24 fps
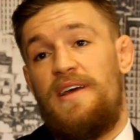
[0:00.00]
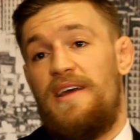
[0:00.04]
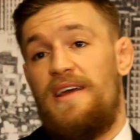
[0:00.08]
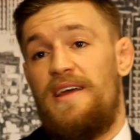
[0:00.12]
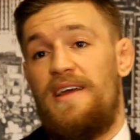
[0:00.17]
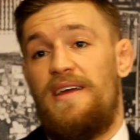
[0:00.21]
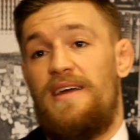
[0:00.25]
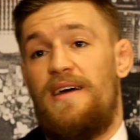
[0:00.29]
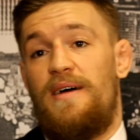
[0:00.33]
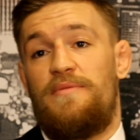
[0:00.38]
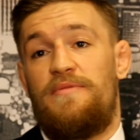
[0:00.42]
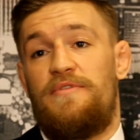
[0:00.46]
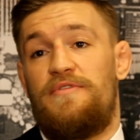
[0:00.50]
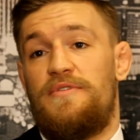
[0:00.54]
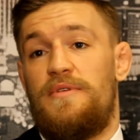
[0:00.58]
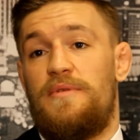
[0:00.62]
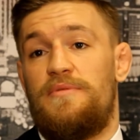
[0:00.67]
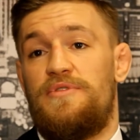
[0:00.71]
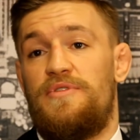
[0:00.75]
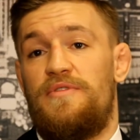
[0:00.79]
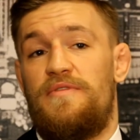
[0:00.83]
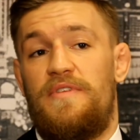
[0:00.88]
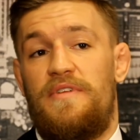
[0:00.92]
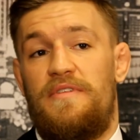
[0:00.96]
yeah, I'm
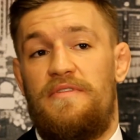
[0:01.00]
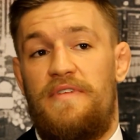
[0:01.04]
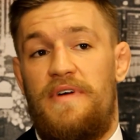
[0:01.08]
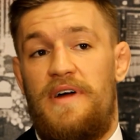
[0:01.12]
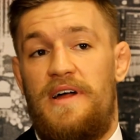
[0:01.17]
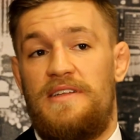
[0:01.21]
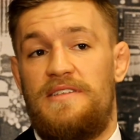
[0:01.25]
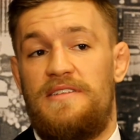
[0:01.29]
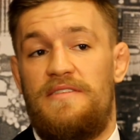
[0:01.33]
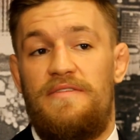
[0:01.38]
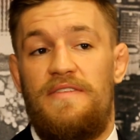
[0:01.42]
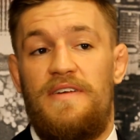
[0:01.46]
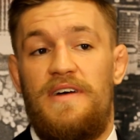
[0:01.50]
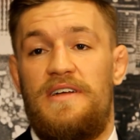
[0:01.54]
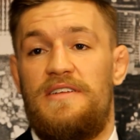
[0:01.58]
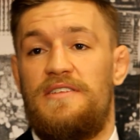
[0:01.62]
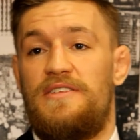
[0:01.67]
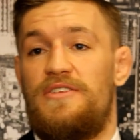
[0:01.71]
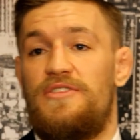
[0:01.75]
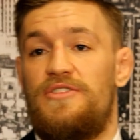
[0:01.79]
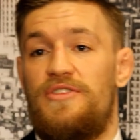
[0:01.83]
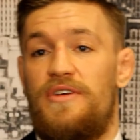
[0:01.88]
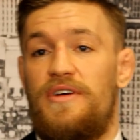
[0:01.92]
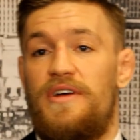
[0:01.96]
sure for the fans
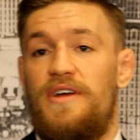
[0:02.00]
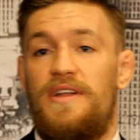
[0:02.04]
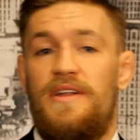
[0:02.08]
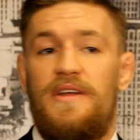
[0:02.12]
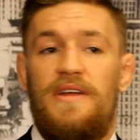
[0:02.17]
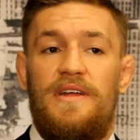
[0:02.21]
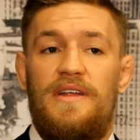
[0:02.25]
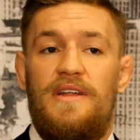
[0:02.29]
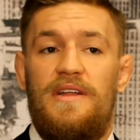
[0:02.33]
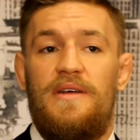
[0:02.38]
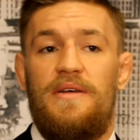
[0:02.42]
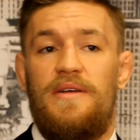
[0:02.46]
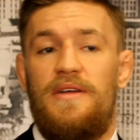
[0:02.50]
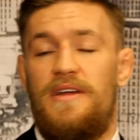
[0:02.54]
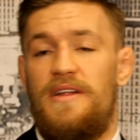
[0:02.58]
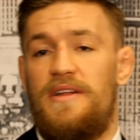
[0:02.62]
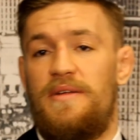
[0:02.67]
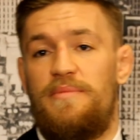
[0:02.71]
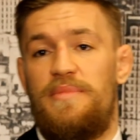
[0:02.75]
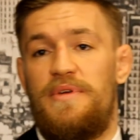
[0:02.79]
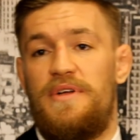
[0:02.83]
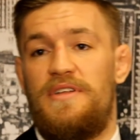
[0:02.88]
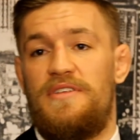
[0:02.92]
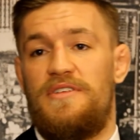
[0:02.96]
enjoy it and
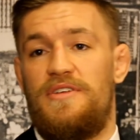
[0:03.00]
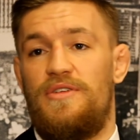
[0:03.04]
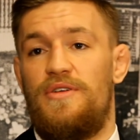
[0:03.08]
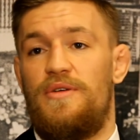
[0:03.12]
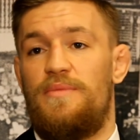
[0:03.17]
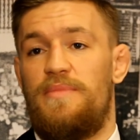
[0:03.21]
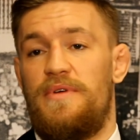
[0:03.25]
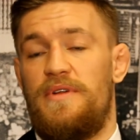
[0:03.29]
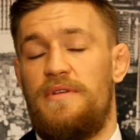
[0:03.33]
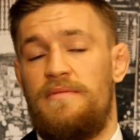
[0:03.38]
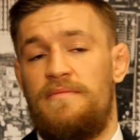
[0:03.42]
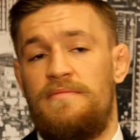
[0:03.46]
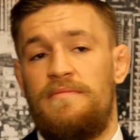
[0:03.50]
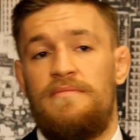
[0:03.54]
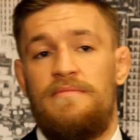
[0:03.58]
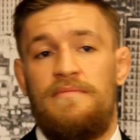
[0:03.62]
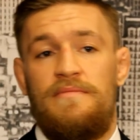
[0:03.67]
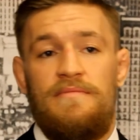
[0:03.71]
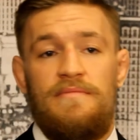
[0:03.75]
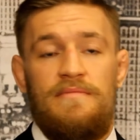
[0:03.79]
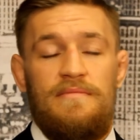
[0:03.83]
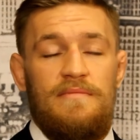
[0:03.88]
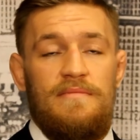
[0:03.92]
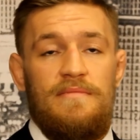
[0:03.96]
it builds it up. And
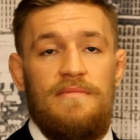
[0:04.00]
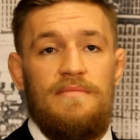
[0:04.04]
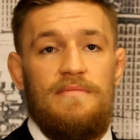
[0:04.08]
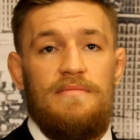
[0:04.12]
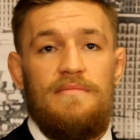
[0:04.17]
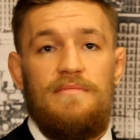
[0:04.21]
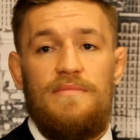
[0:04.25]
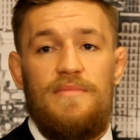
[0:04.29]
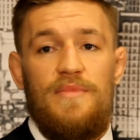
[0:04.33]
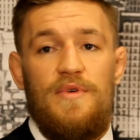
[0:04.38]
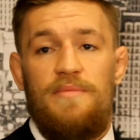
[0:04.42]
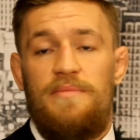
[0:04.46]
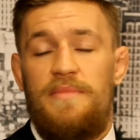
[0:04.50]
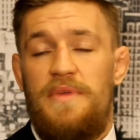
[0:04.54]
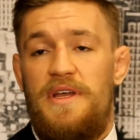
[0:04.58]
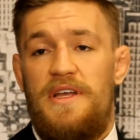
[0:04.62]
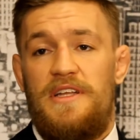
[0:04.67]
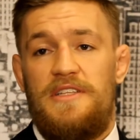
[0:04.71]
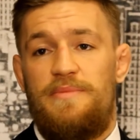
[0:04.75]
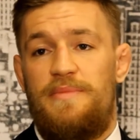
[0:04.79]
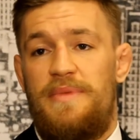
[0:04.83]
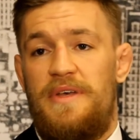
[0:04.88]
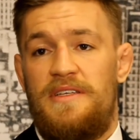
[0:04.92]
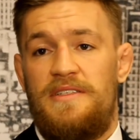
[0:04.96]
but me,
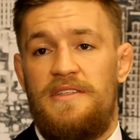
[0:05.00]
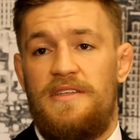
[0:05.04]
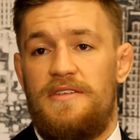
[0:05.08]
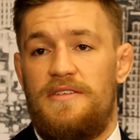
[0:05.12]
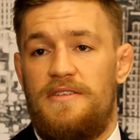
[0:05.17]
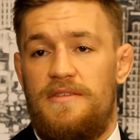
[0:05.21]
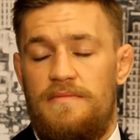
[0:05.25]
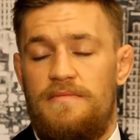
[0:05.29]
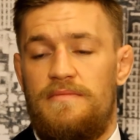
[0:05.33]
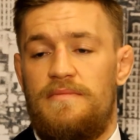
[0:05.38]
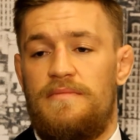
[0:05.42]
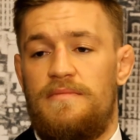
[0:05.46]
it's business.